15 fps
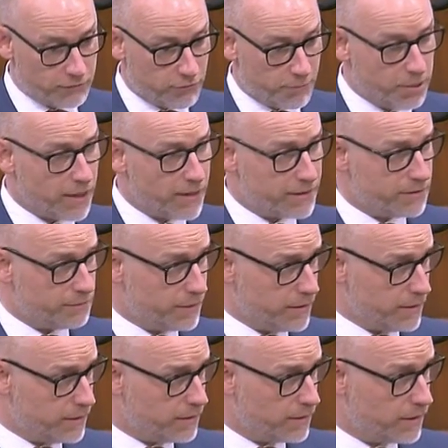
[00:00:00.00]
to reply to
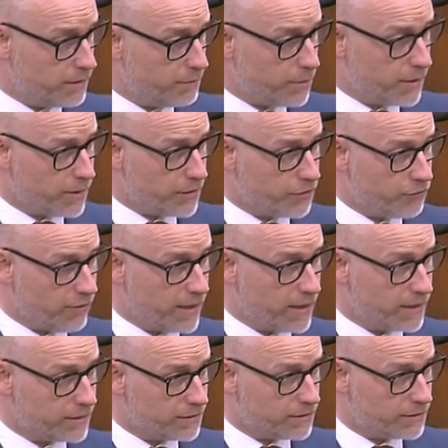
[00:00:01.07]
me uh, by
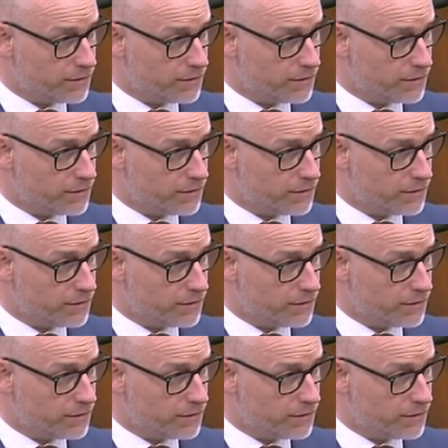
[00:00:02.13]
threatening to